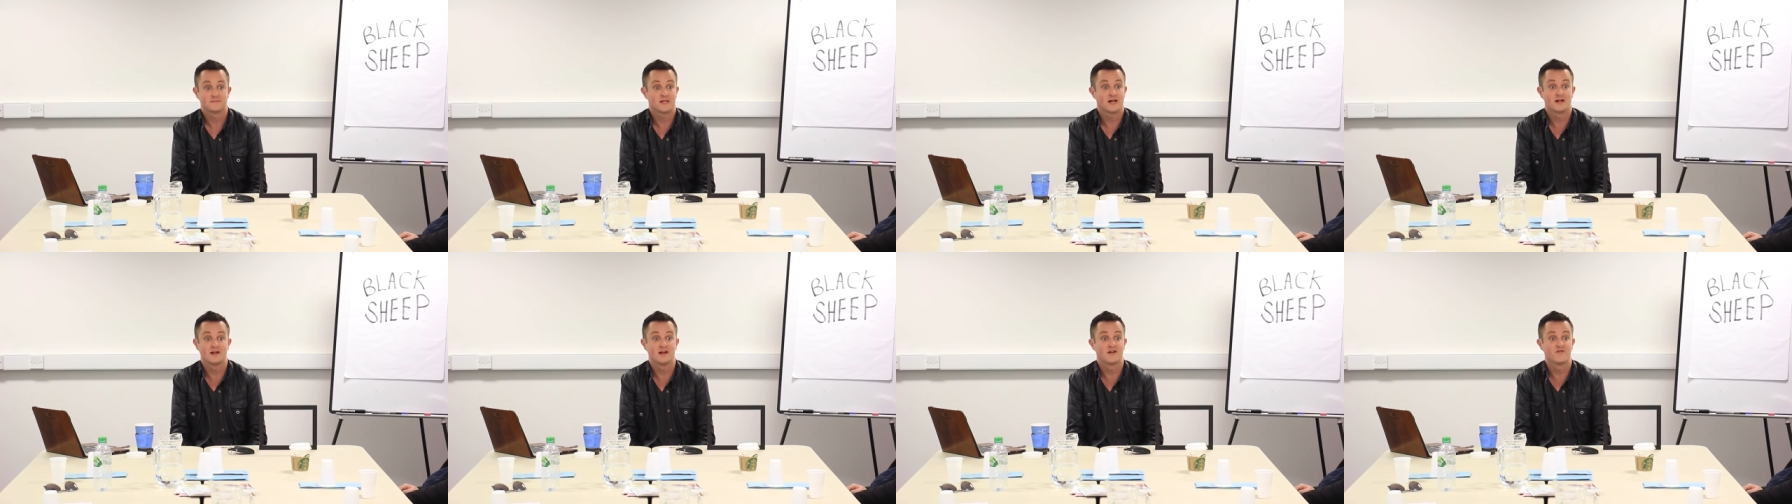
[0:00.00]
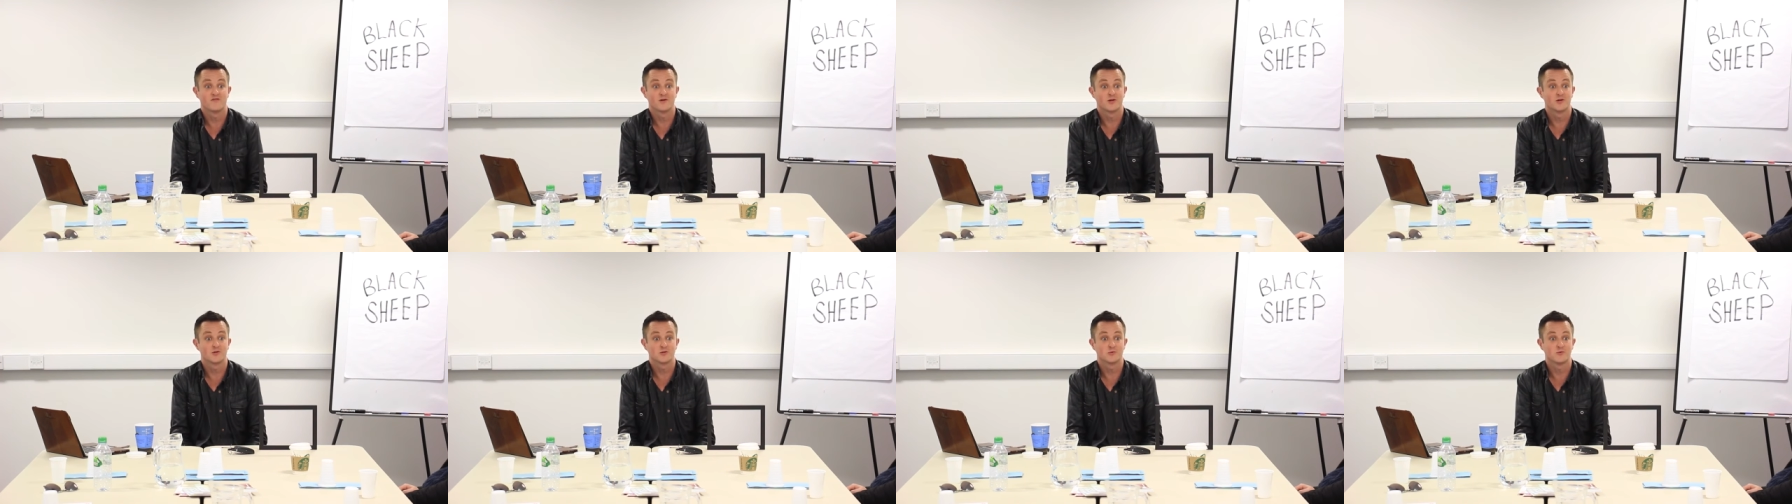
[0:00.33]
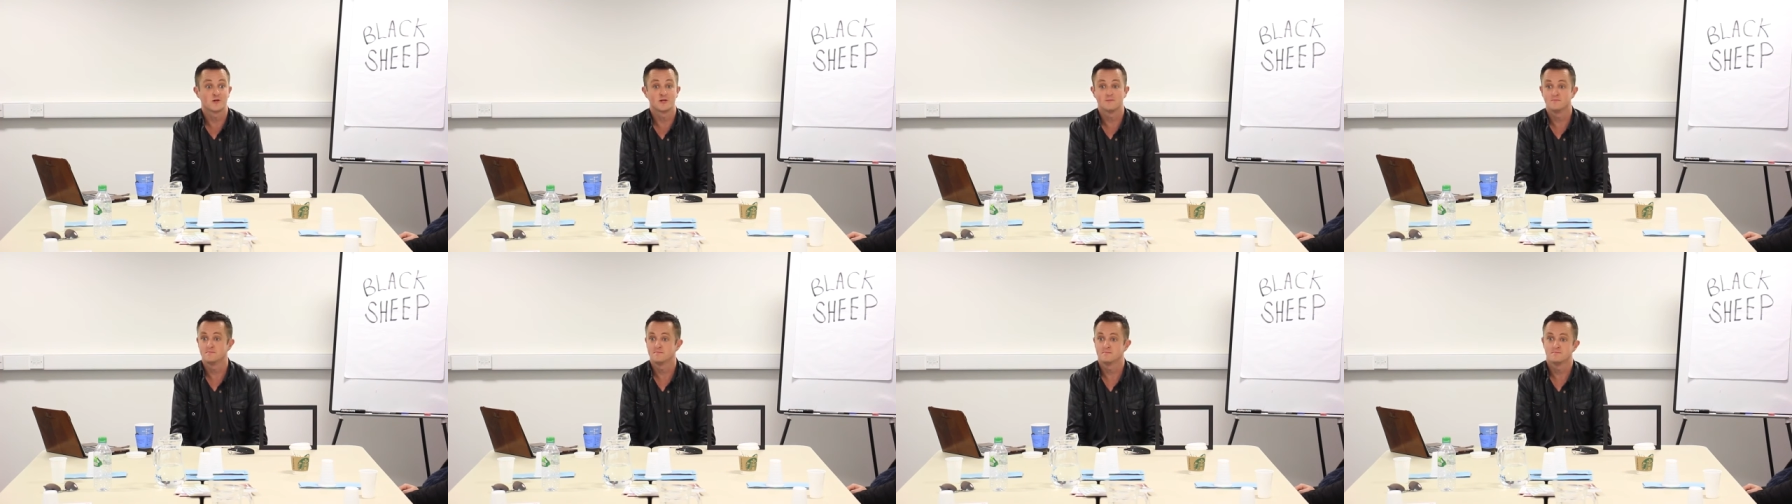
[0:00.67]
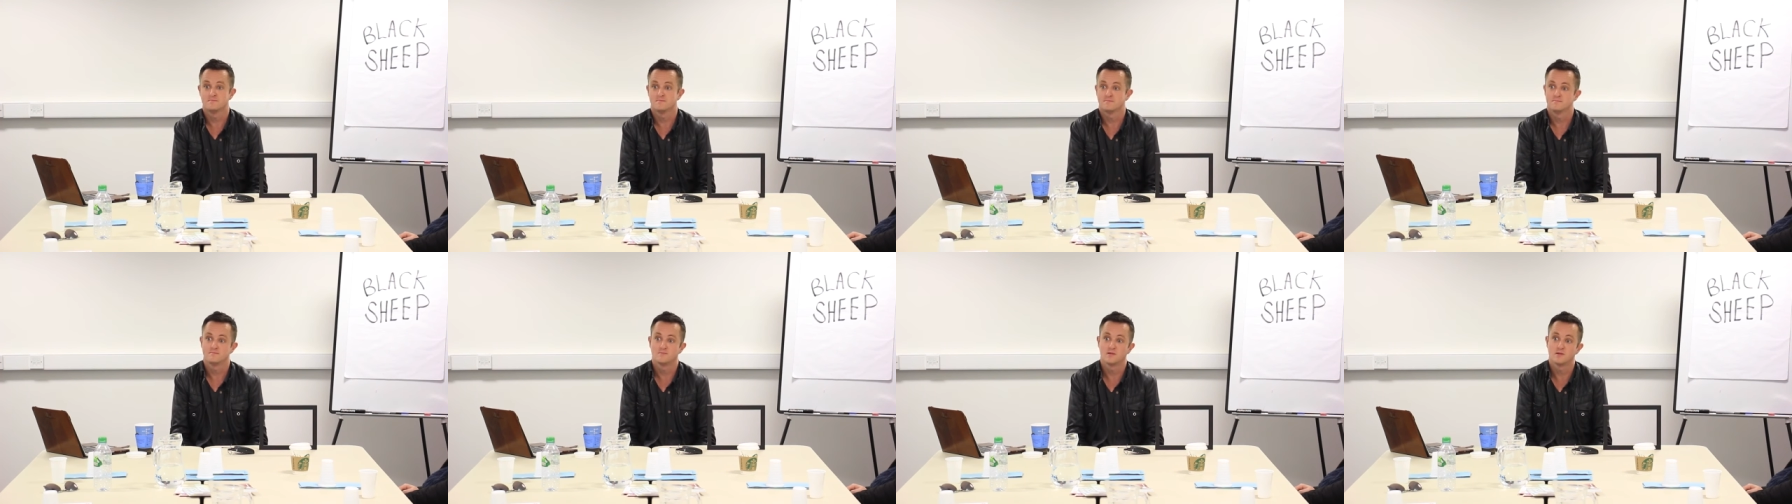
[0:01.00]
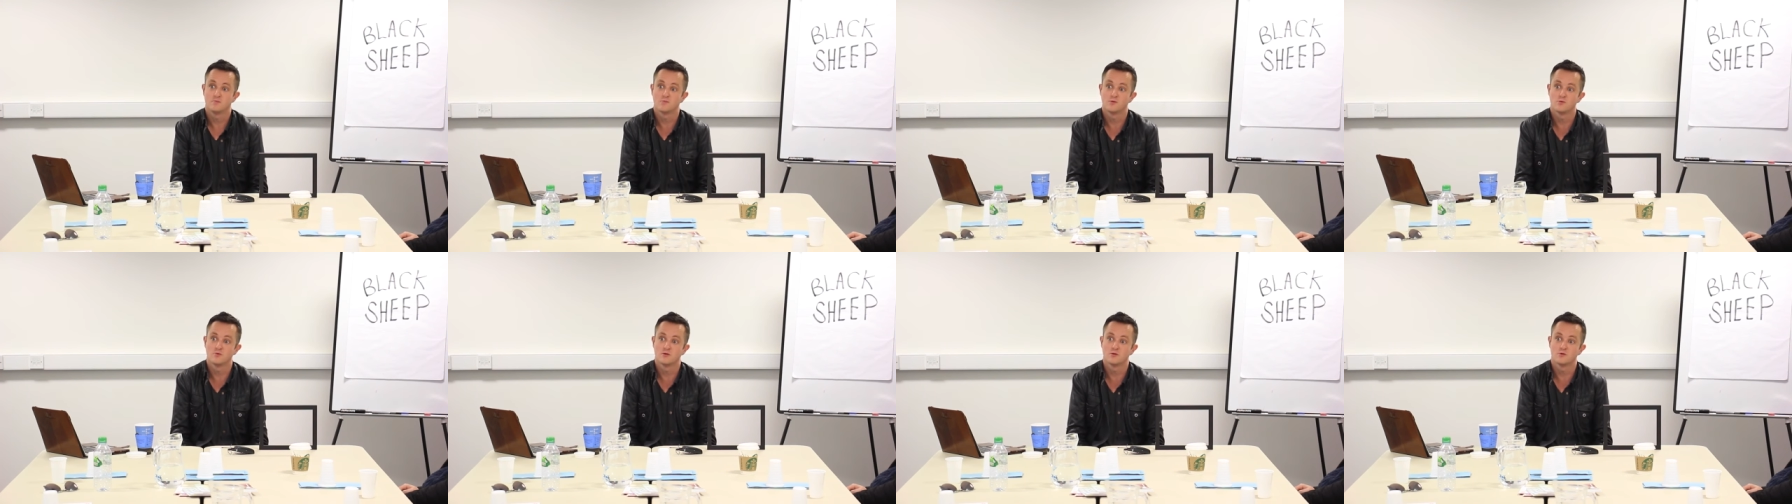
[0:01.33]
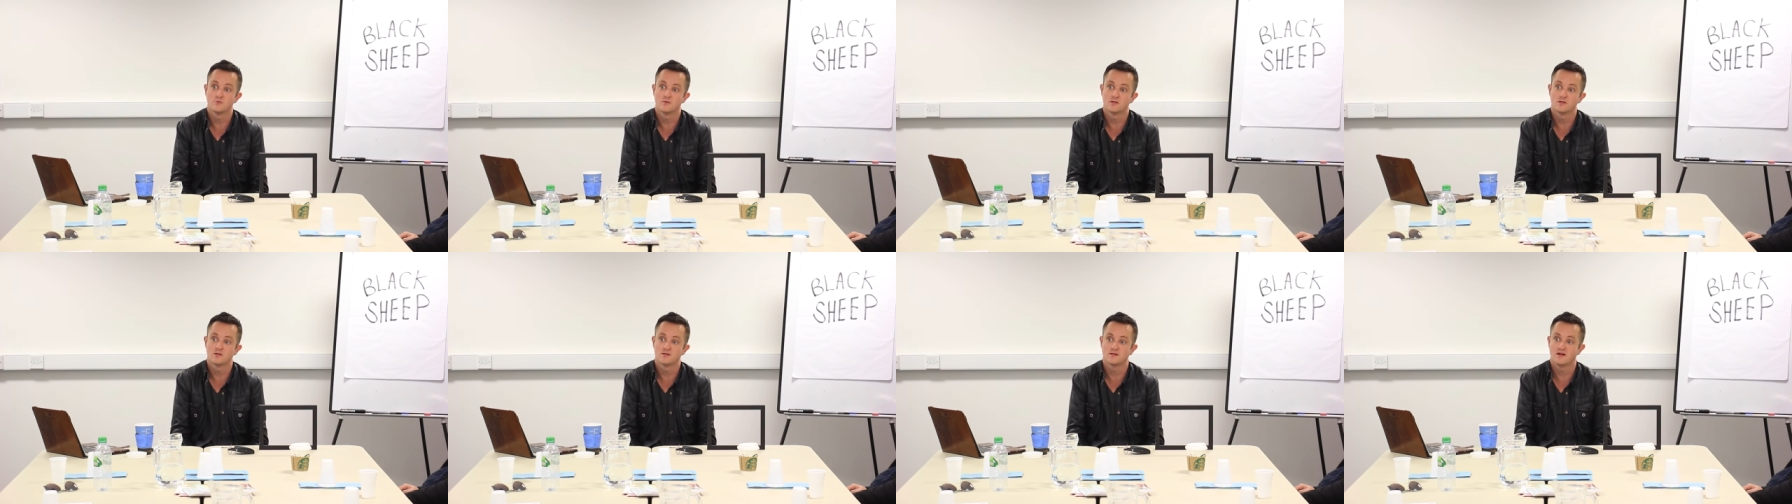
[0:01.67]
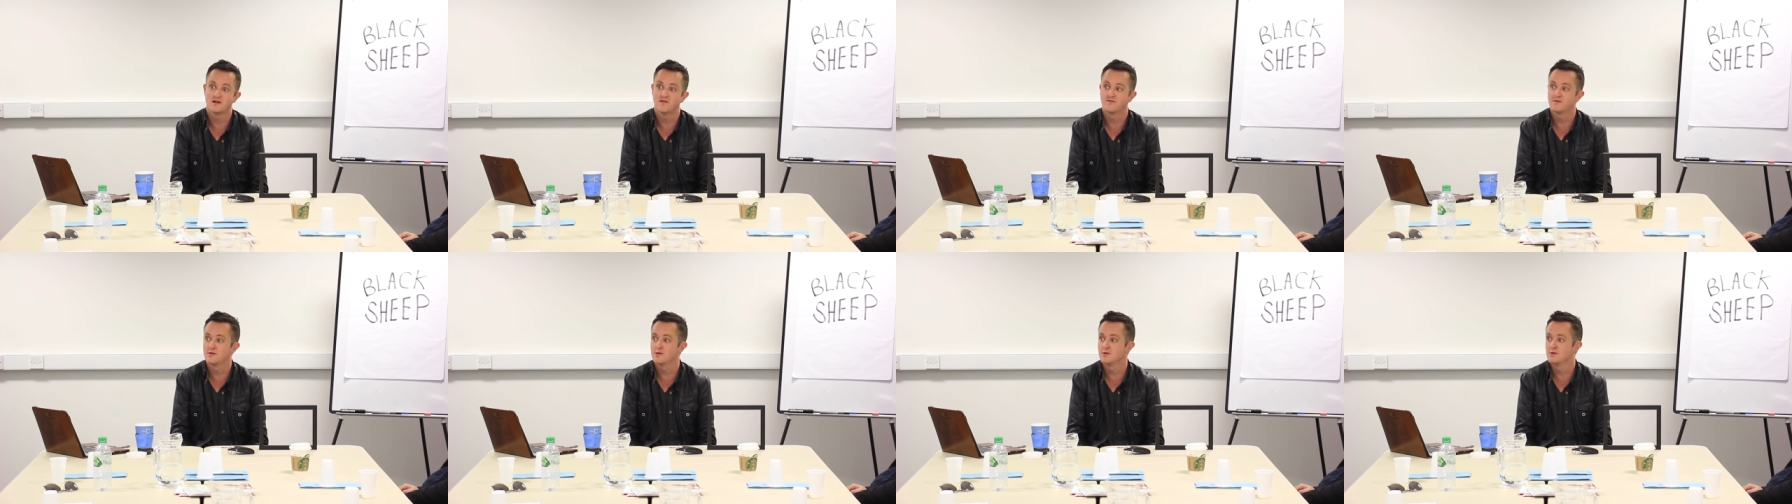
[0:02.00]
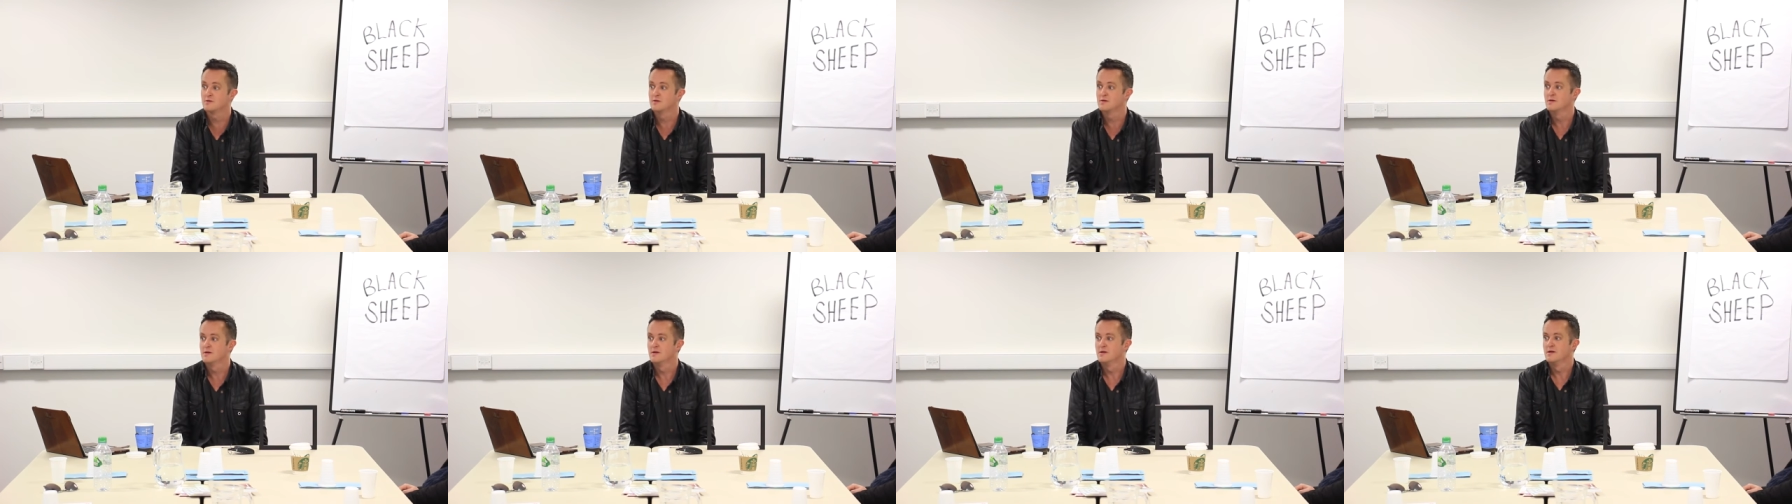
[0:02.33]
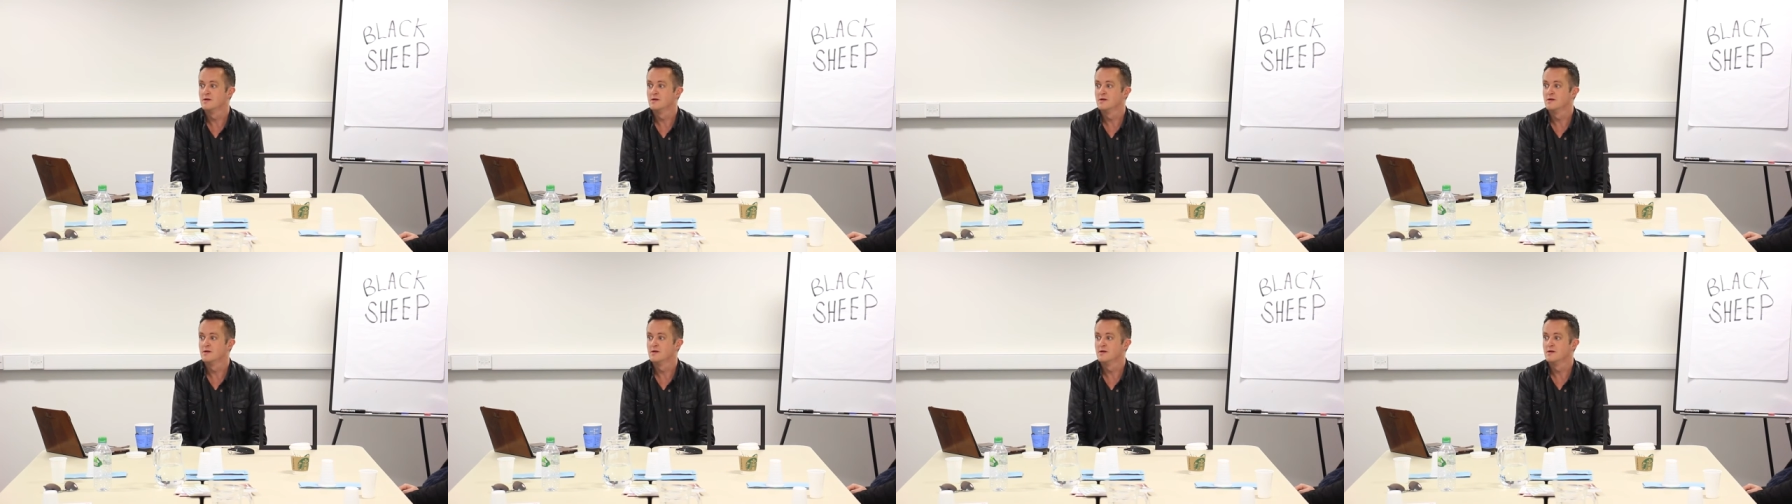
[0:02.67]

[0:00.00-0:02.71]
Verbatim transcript: That never goes away. People will always stare at you.